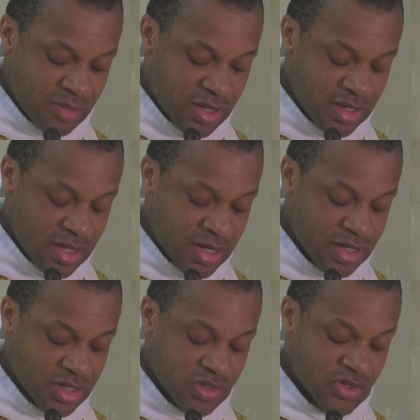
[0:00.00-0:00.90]

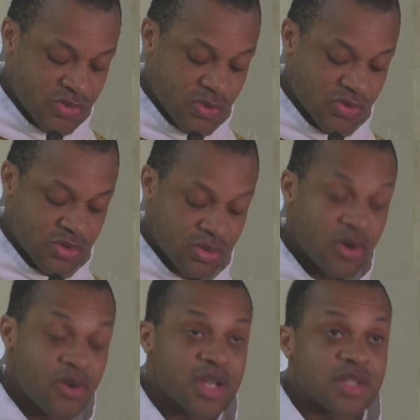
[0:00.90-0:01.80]
Mariana de Jesus
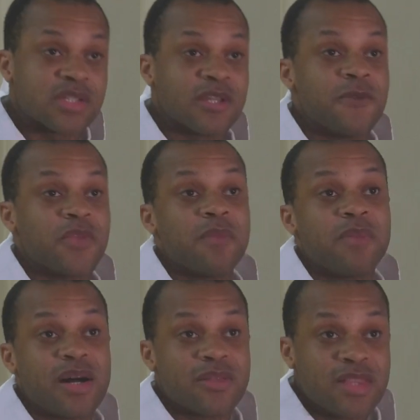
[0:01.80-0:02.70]
Torres
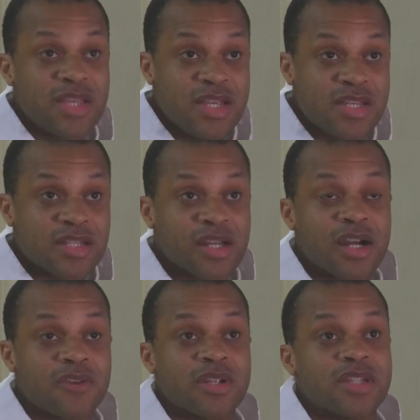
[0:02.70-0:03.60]
about these
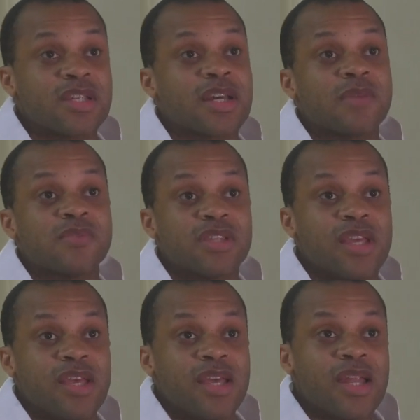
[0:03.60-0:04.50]
current times
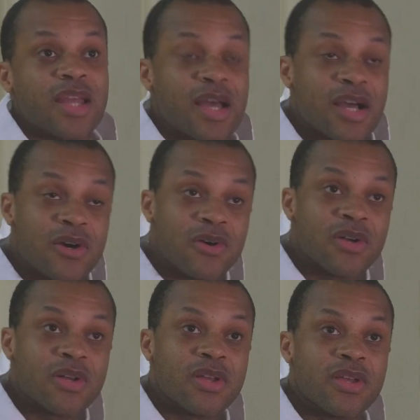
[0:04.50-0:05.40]
and how,
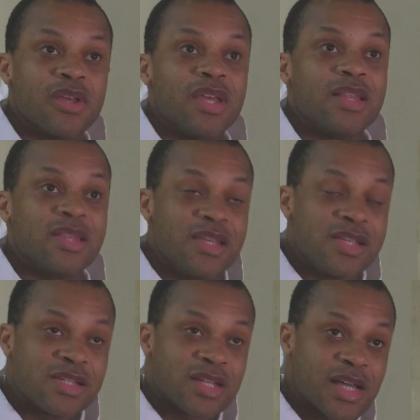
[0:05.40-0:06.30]
in
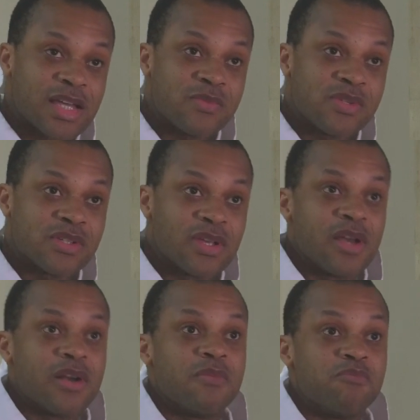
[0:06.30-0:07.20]
these times,
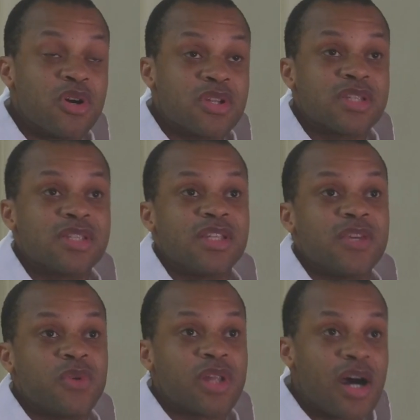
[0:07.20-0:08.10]

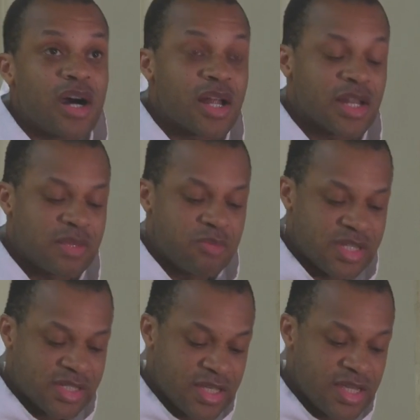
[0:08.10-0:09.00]
modesty will hardly
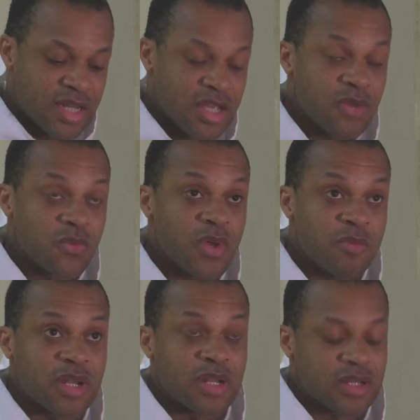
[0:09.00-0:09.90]
be seen in
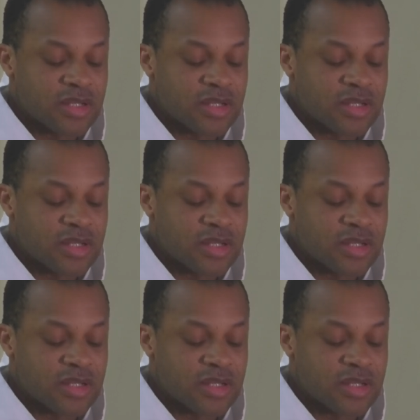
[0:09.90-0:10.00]
women.